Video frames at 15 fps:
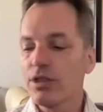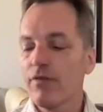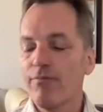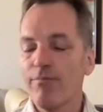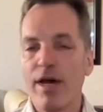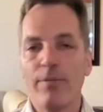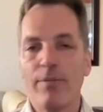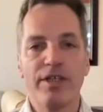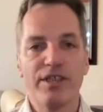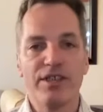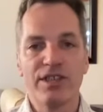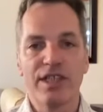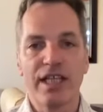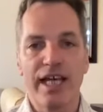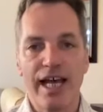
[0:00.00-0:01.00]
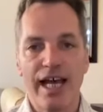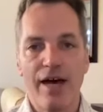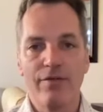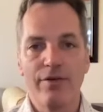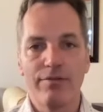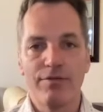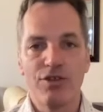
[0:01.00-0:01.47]
of memories do they
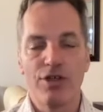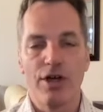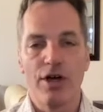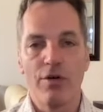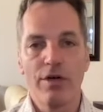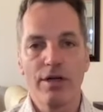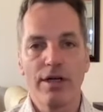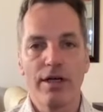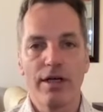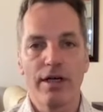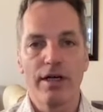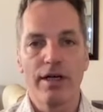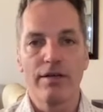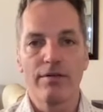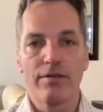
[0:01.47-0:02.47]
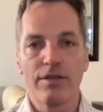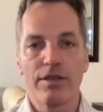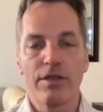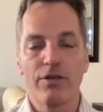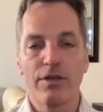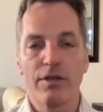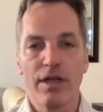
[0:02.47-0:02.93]
have of Joe
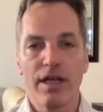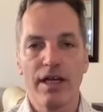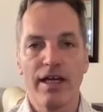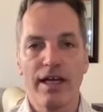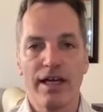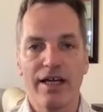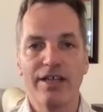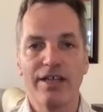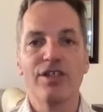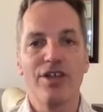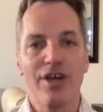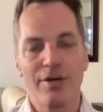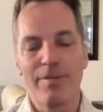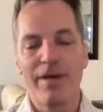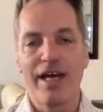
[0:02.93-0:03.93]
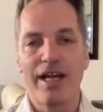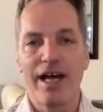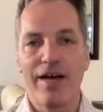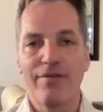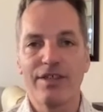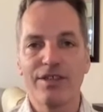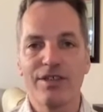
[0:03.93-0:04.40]
as a young man,
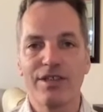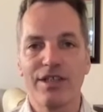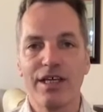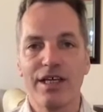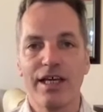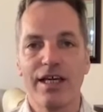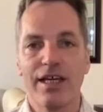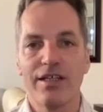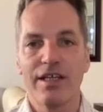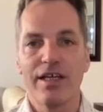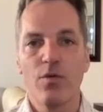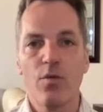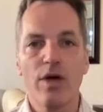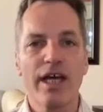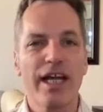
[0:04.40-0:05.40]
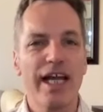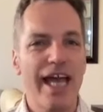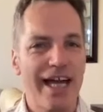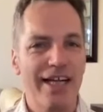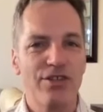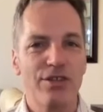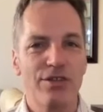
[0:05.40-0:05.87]
obviously, and what kind of
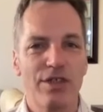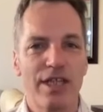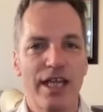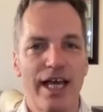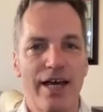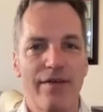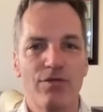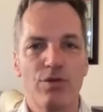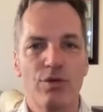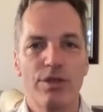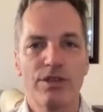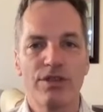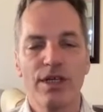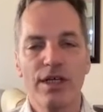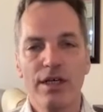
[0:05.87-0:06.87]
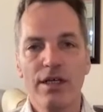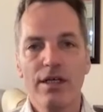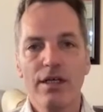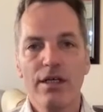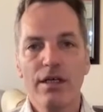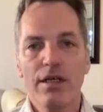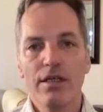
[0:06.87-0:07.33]
attitude do they have towards
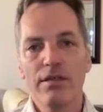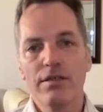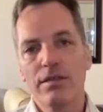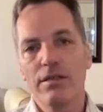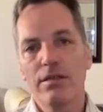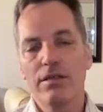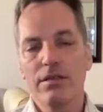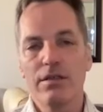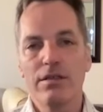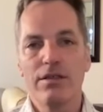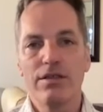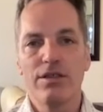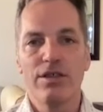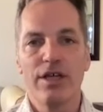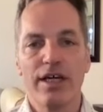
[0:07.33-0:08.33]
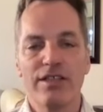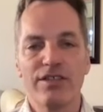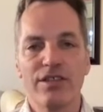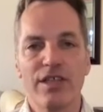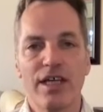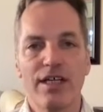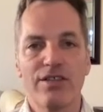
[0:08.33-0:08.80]
the United
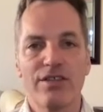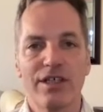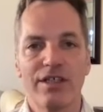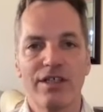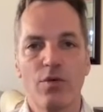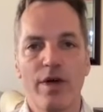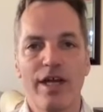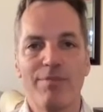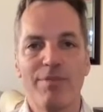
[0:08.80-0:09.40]
States and the way it